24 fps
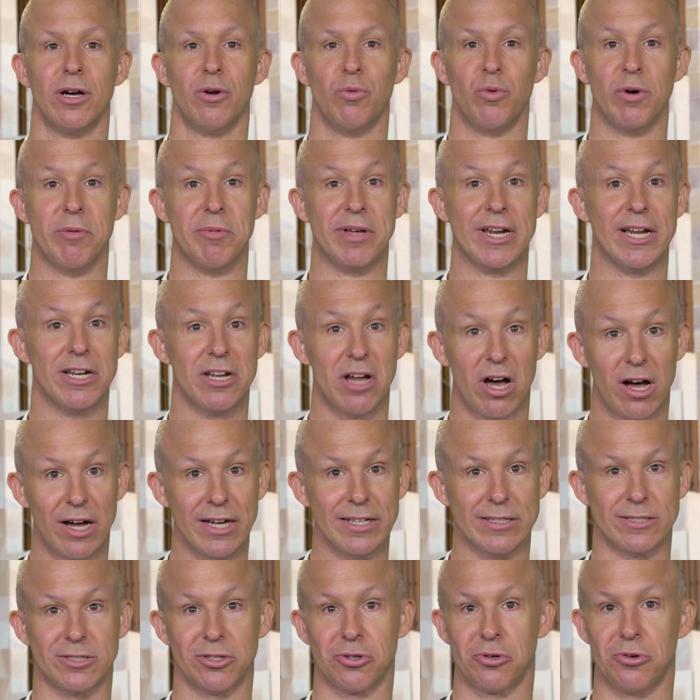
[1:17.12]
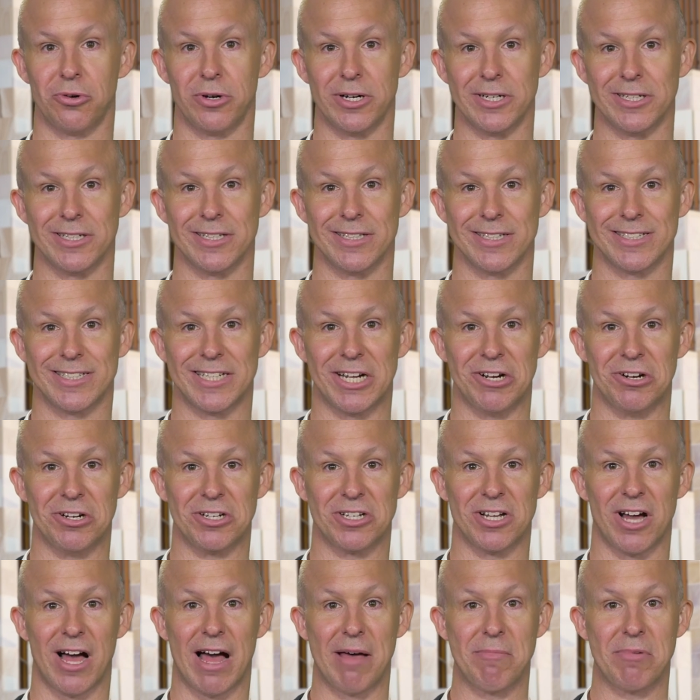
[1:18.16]
Women are nice according to the
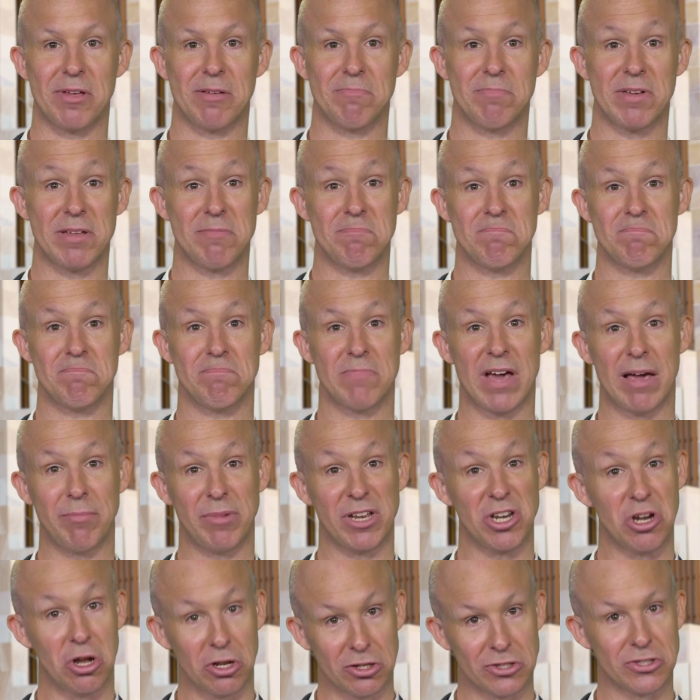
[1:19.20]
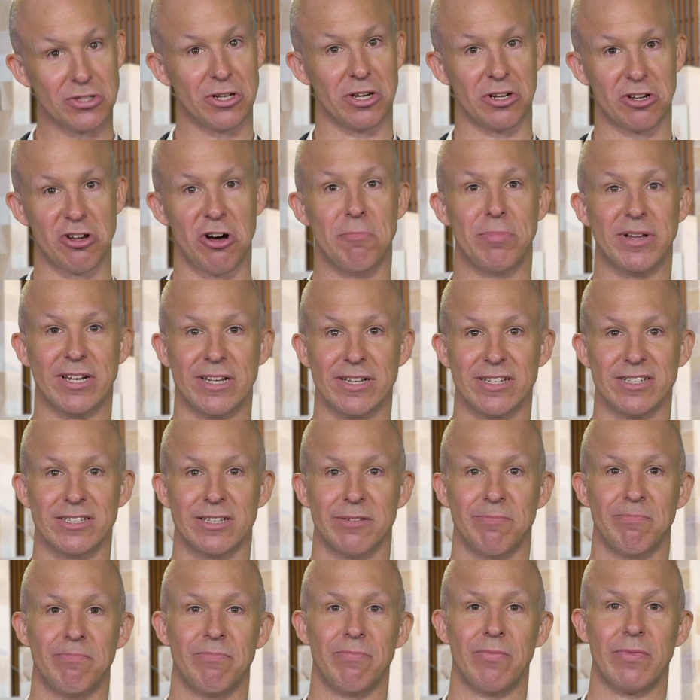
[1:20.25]
stereotype, but maybe not so competent.
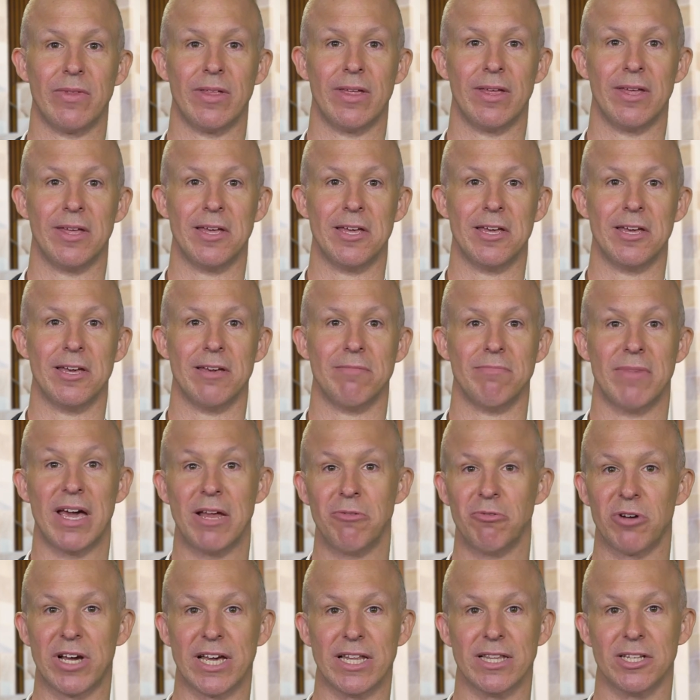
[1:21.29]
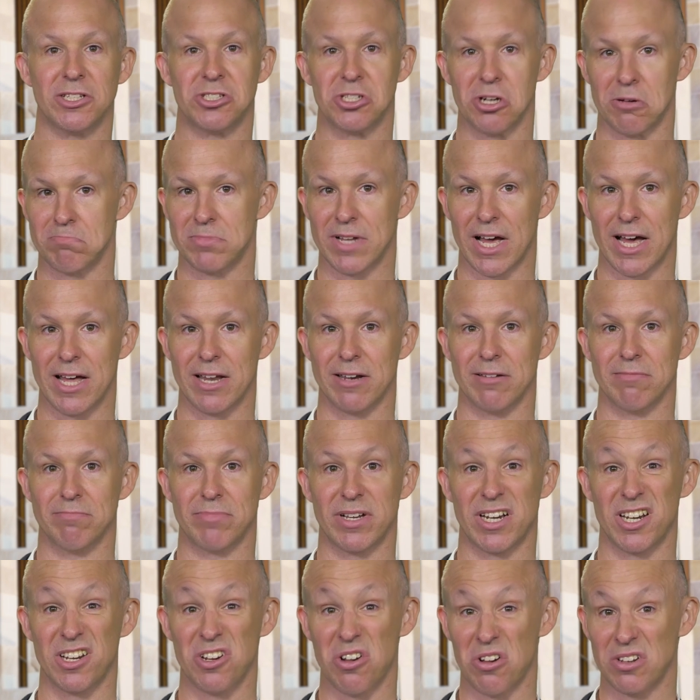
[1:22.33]
Men will get the job done,
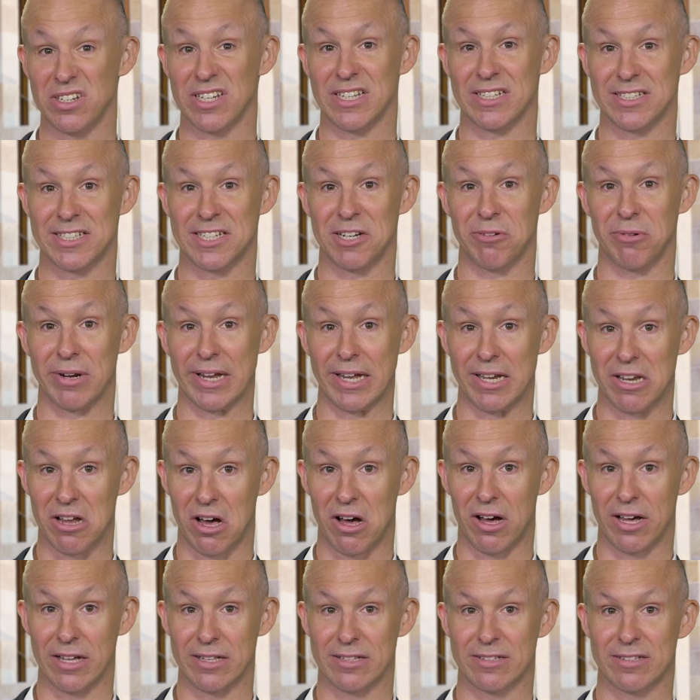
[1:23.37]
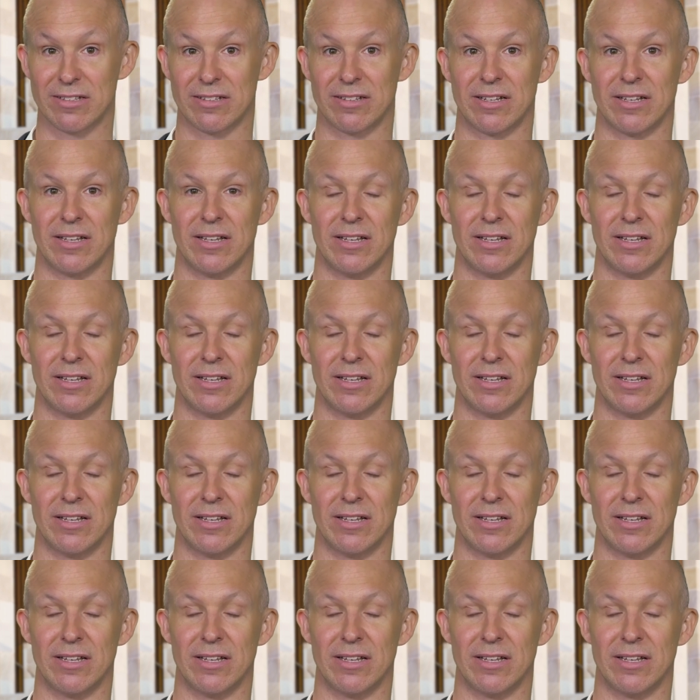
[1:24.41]
but are not necessarily nice.